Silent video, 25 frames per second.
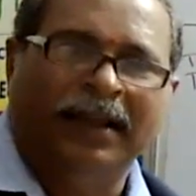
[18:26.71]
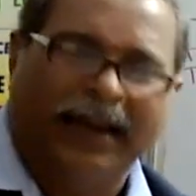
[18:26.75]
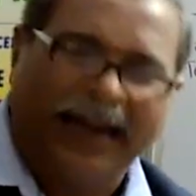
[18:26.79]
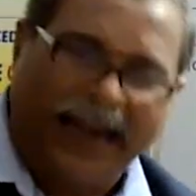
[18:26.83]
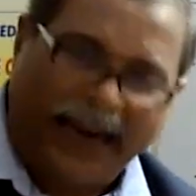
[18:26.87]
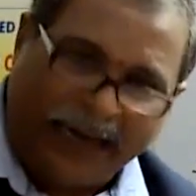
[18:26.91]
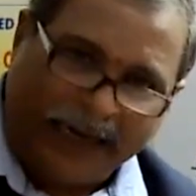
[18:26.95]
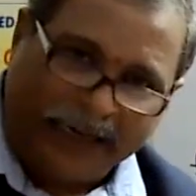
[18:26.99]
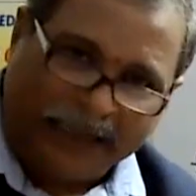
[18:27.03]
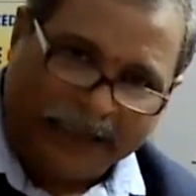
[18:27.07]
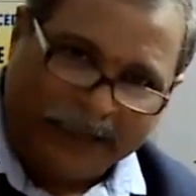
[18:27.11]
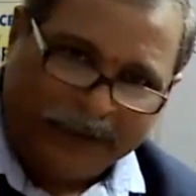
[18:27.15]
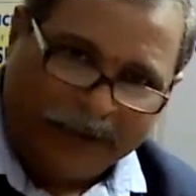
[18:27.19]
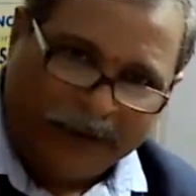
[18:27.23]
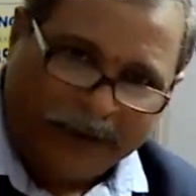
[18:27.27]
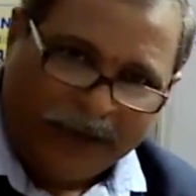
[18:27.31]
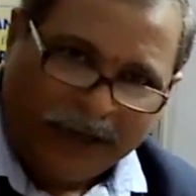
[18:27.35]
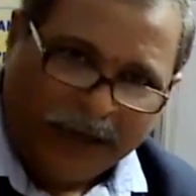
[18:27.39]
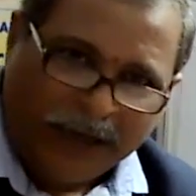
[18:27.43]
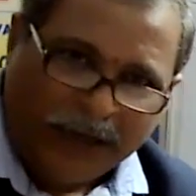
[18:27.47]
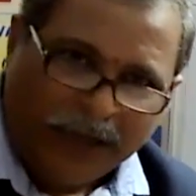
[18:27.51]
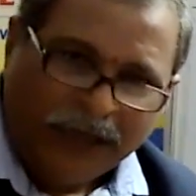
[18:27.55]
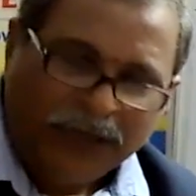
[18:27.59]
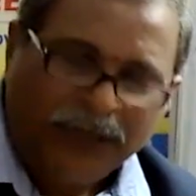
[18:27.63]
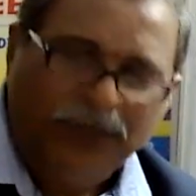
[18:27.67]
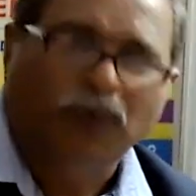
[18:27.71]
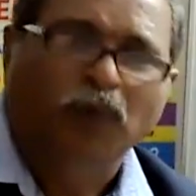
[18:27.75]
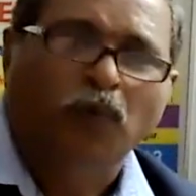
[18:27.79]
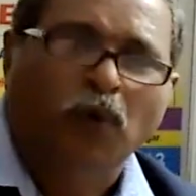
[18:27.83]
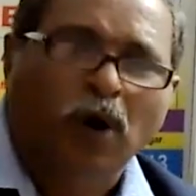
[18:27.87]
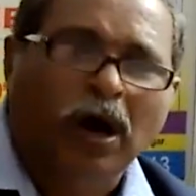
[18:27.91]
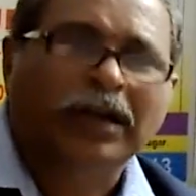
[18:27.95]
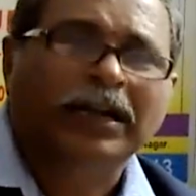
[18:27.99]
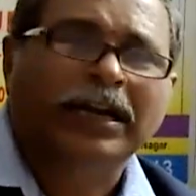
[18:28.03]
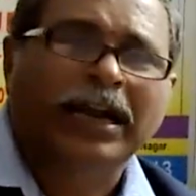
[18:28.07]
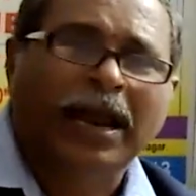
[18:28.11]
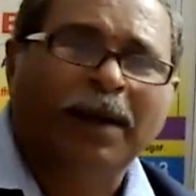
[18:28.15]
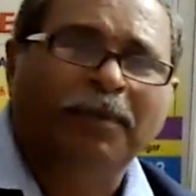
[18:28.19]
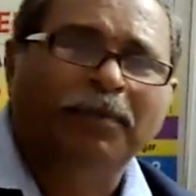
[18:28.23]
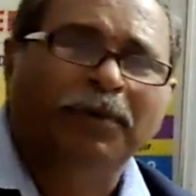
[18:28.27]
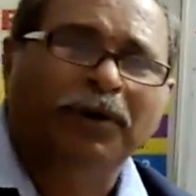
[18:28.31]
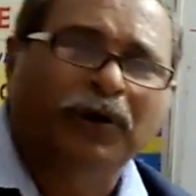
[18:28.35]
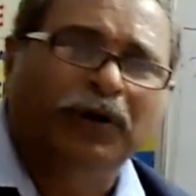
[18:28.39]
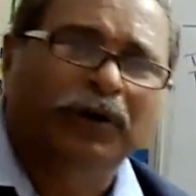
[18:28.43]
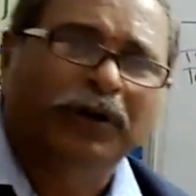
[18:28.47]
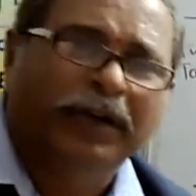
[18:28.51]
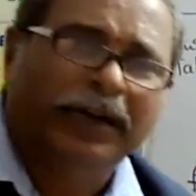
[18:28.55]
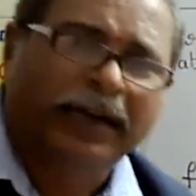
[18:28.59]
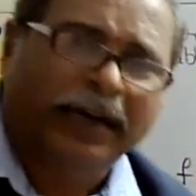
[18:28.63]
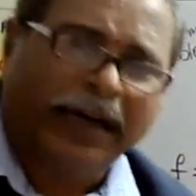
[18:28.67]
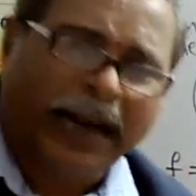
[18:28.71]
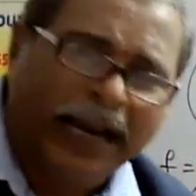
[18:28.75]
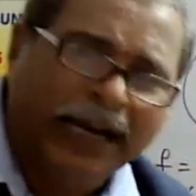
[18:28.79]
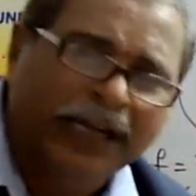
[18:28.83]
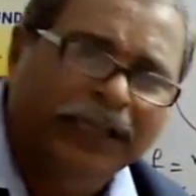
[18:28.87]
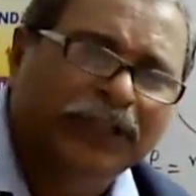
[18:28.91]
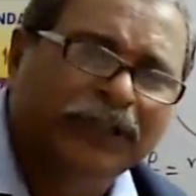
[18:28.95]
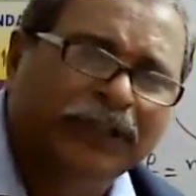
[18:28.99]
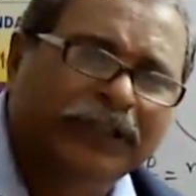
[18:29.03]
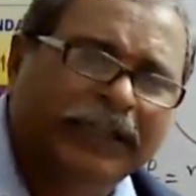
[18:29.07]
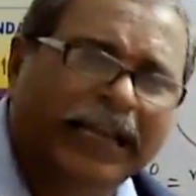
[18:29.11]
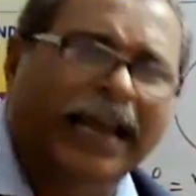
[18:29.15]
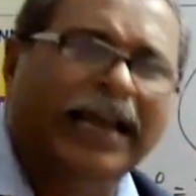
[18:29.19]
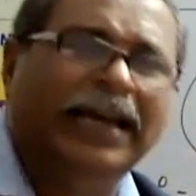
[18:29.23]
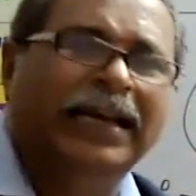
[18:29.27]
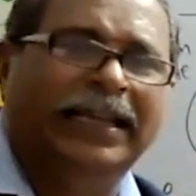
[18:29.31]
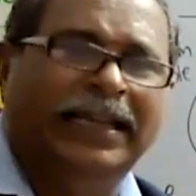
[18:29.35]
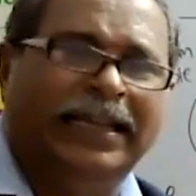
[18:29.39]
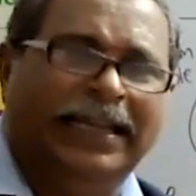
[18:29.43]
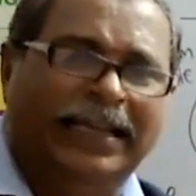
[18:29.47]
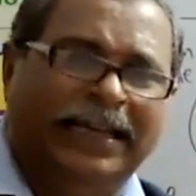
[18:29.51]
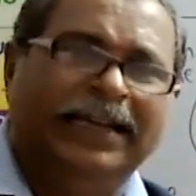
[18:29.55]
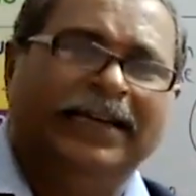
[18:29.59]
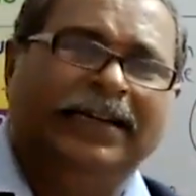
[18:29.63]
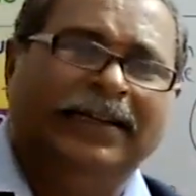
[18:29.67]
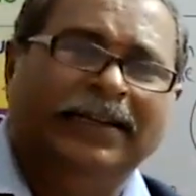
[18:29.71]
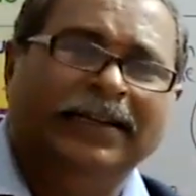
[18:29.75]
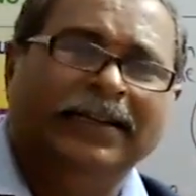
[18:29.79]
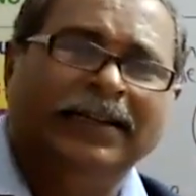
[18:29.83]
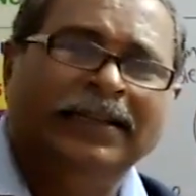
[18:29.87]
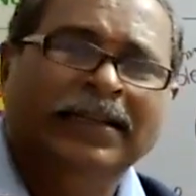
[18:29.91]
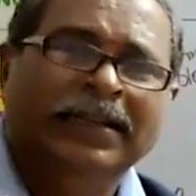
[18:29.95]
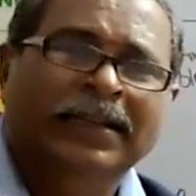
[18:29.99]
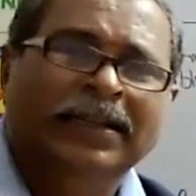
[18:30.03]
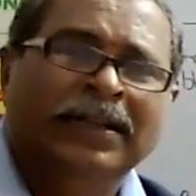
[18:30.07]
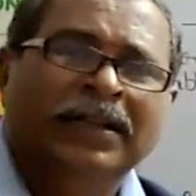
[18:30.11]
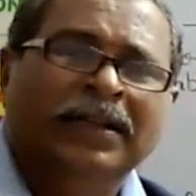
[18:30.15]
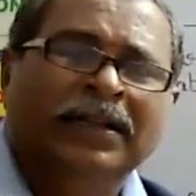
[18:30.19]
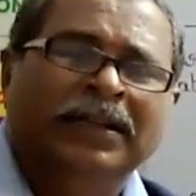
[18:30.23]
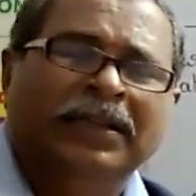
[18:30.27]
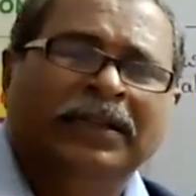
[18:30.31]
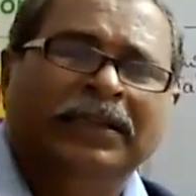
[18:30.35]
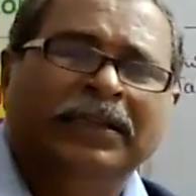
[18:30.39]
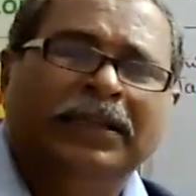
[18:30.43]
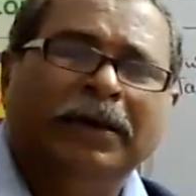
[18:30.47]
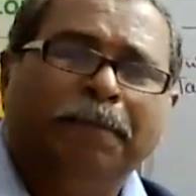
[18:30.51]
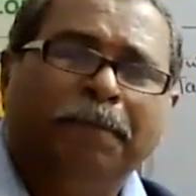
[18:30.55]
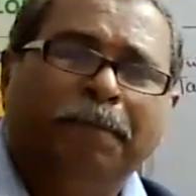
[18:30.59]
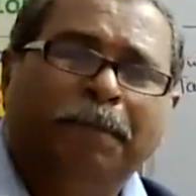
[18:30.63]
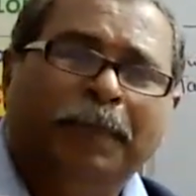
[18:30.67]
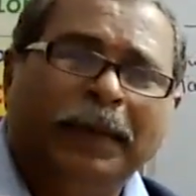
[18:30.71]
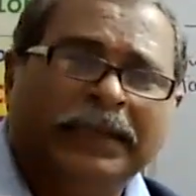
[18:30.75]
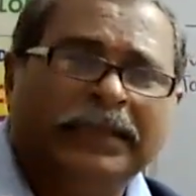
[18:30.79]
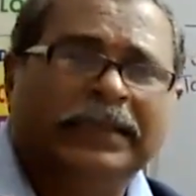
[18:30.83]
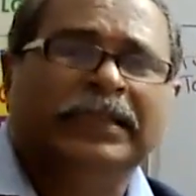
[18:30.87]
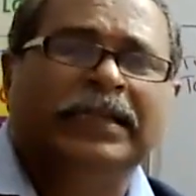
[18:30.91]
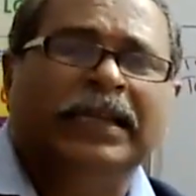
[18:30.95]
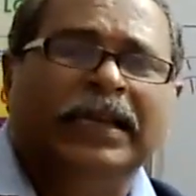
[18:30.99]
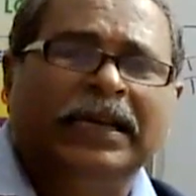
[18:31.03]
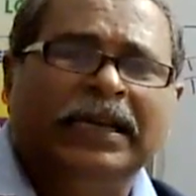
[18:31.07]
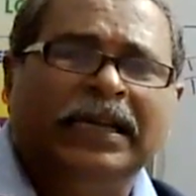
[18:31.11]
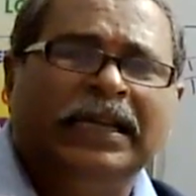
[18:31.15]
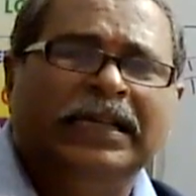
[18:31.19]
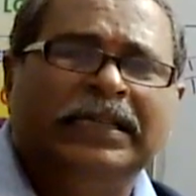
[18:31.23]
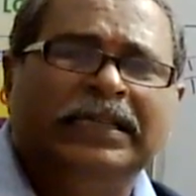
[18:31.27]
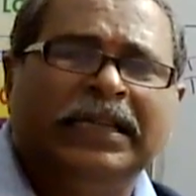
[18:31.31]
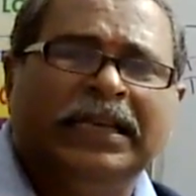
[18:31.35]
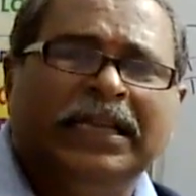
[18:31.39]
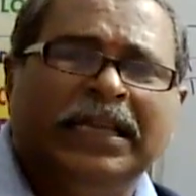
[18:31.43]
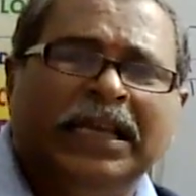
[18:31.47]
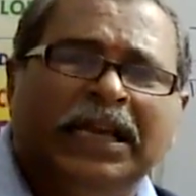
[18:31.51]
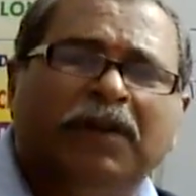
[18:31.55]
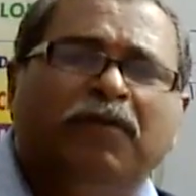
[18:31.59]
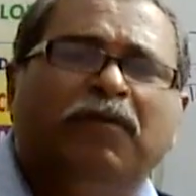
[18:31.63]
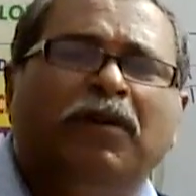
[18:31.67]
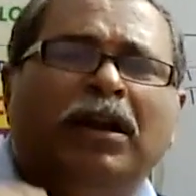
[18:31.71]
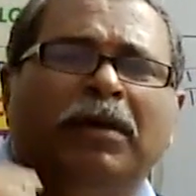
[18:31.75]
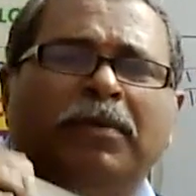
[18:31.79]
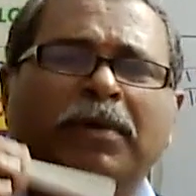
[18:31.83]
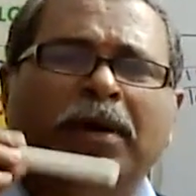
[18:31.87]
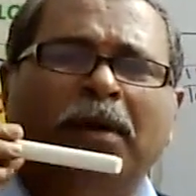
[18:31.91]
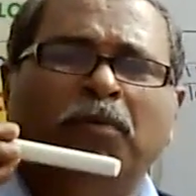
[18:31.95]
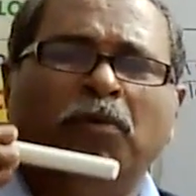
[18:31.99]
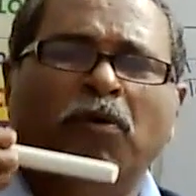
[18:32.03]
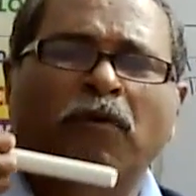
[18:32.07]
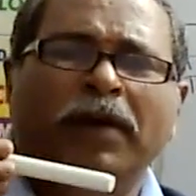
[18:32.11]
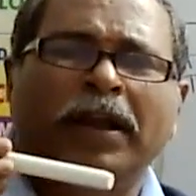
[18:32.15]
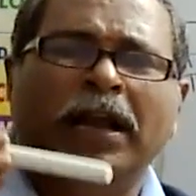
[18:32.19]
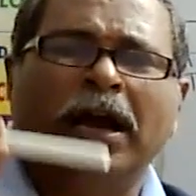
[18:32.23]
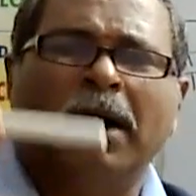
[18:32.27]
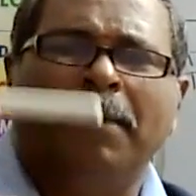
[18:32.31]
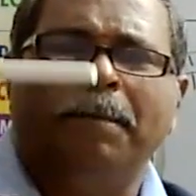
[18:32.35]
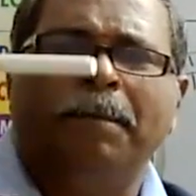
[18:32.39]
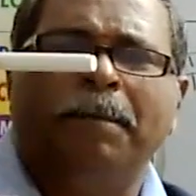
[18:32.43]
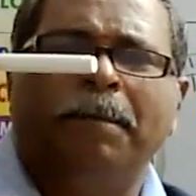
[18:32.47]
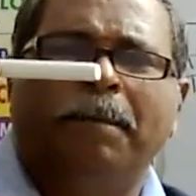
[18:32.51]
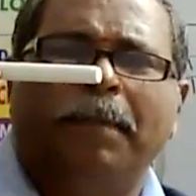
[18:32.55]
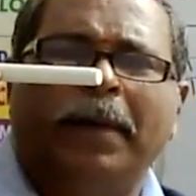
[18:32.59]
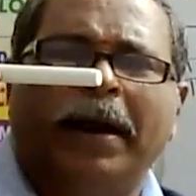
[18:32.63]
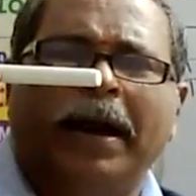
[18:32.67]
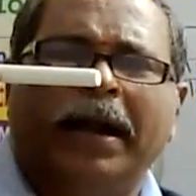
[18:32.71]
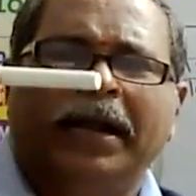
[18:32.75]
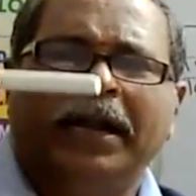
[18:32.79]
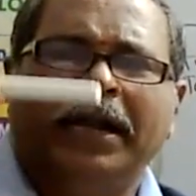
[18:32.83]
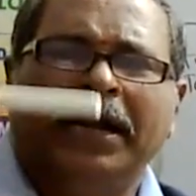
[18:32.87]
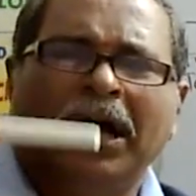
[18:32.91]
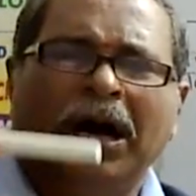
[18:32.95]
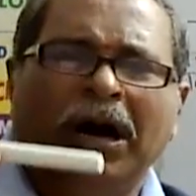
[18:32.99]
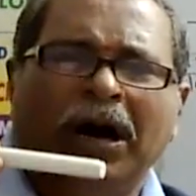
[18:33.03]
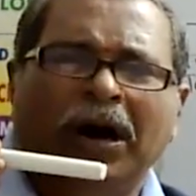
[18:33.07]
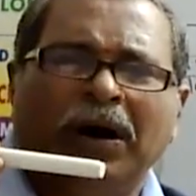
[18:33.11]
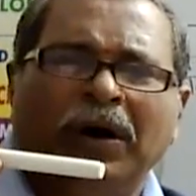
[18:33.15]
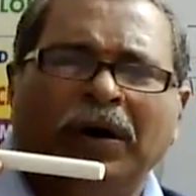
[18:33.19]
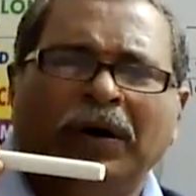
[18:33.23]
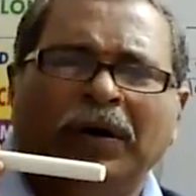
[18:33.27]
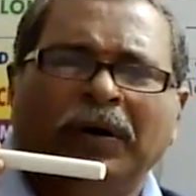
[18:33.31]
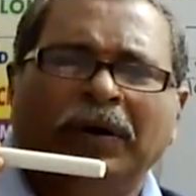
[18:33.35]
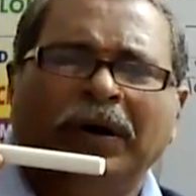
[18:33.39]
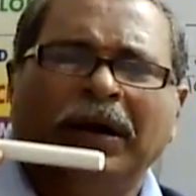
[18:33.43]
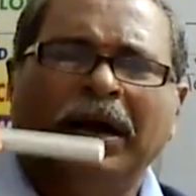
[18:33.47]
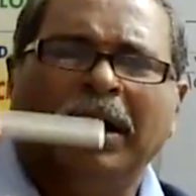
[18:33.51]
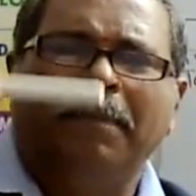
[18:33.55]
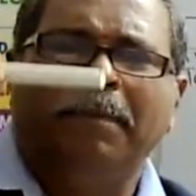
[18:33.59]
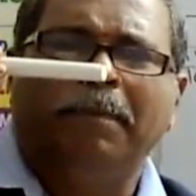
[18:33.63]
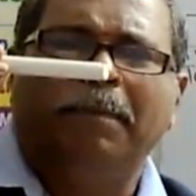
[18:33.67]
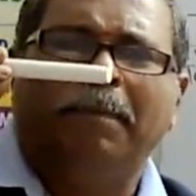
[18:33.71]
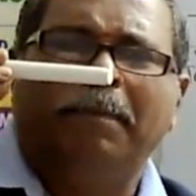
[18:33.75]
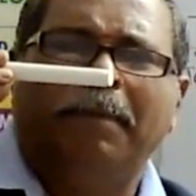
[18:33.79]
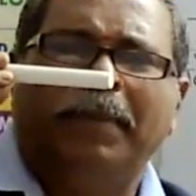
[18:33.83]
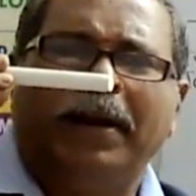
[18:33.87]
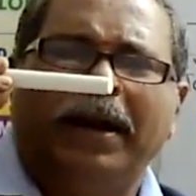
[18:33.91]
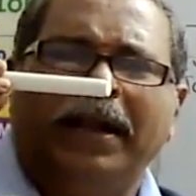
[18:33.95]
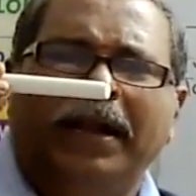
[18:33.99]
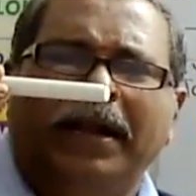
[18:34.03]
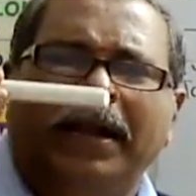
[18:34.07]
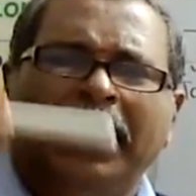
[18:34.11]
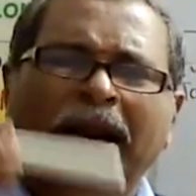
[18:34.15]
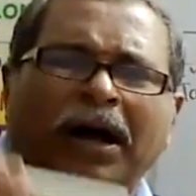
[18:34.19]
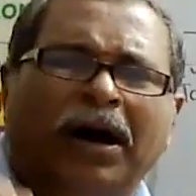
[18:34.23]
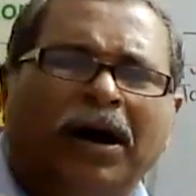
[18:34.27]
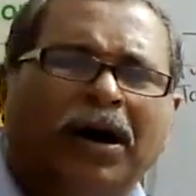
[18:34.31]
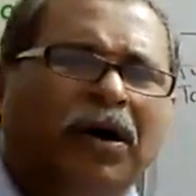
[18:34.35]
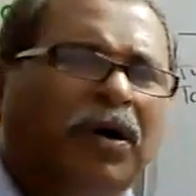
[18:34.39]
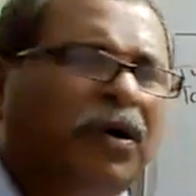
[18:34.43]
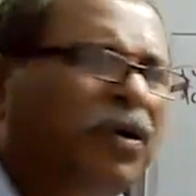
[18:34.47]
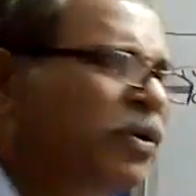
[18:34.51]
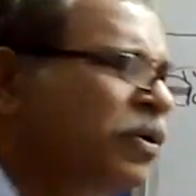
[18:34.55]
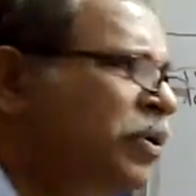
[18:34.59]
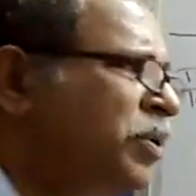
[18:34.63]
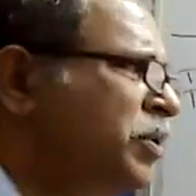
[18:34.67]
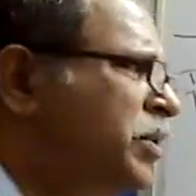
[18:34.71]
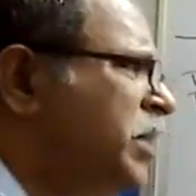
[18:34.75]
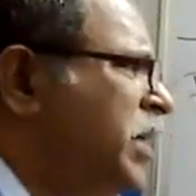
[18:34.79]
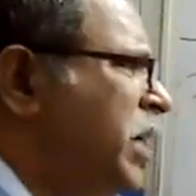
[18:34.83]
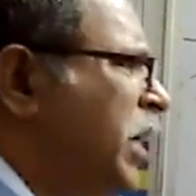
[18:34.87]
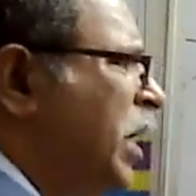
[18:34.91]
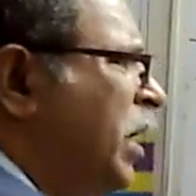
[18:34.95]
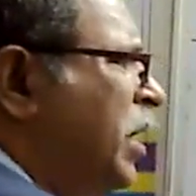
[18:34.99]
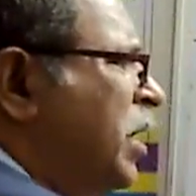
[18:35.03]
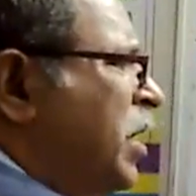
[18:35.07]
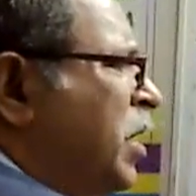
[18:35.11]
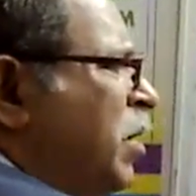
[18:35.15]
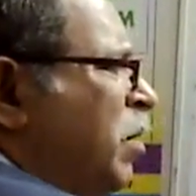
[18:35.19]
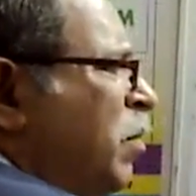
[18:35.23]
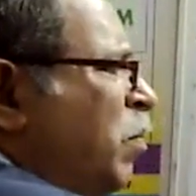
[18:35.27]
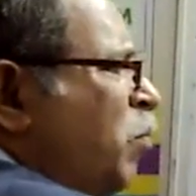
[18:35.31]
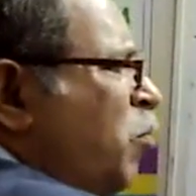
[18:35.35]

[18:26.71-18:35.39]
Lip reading: Right. So what I'm trying to tell here, the piston is in equilibrium, moving up and down, see,